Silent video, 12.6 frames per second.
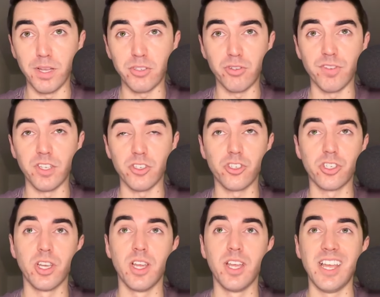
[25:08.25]

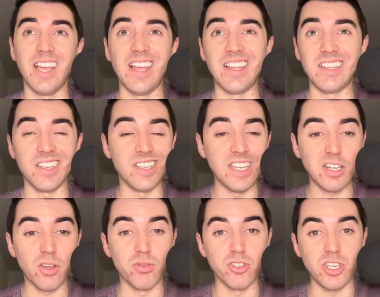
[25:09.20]
Petrovic, and
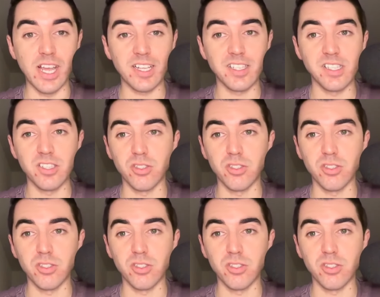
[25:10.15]
Nico Jackson.